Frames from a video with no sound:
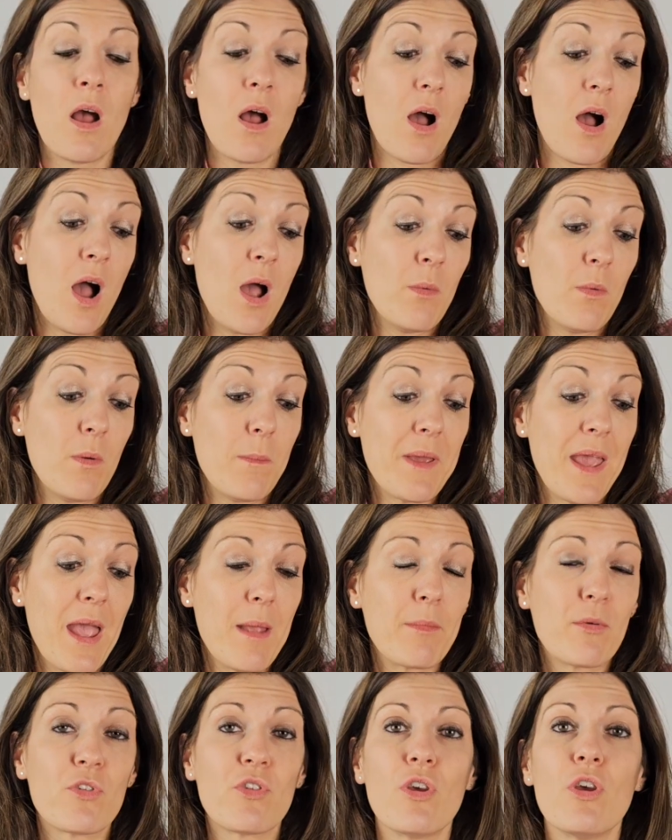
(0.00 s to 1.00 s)
I will be
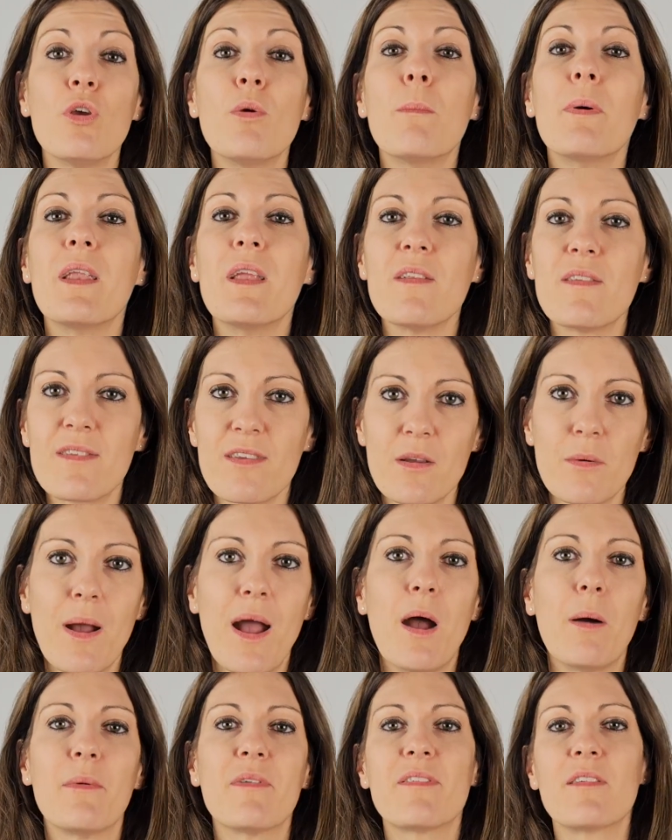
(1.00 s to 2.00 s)
able to, but in 2
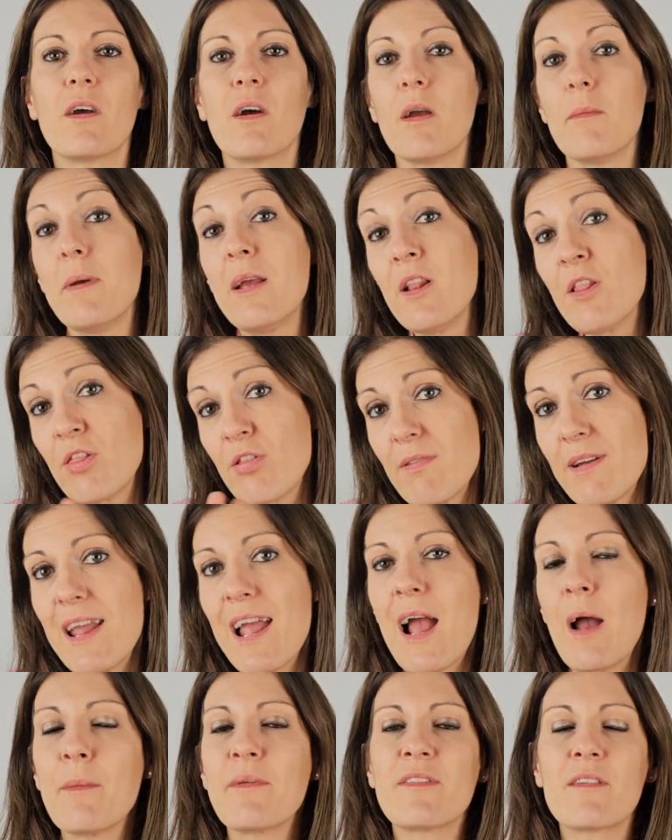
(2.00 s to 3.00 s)
hours' time, in 3
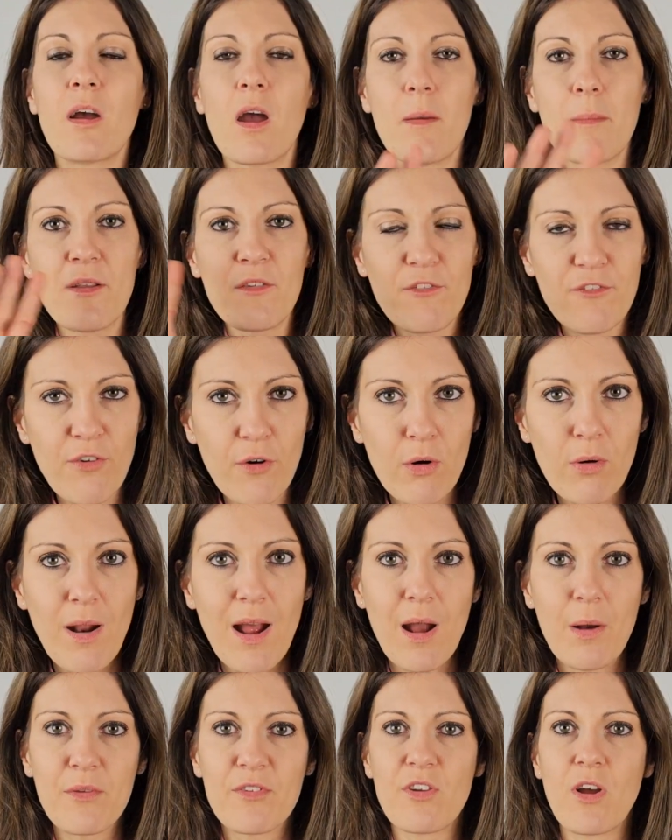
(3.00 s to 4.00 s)
hours' time, in 4
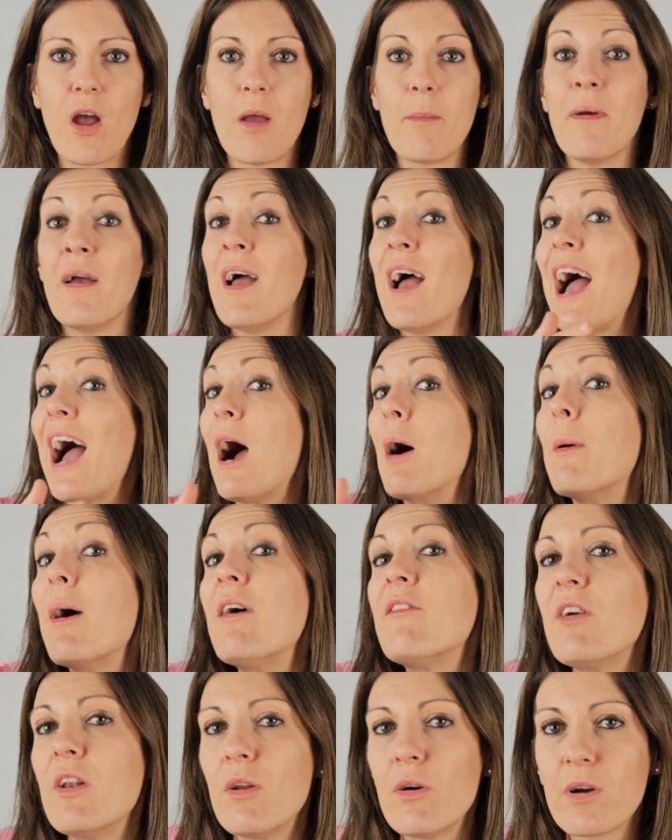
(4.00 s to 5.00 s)
hours' time,
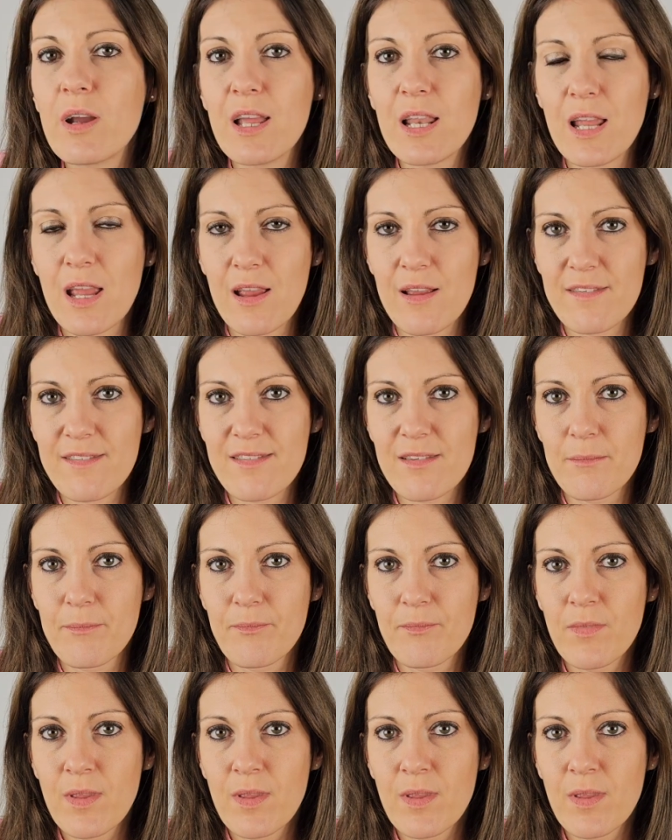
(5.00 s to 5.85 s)
however long it is.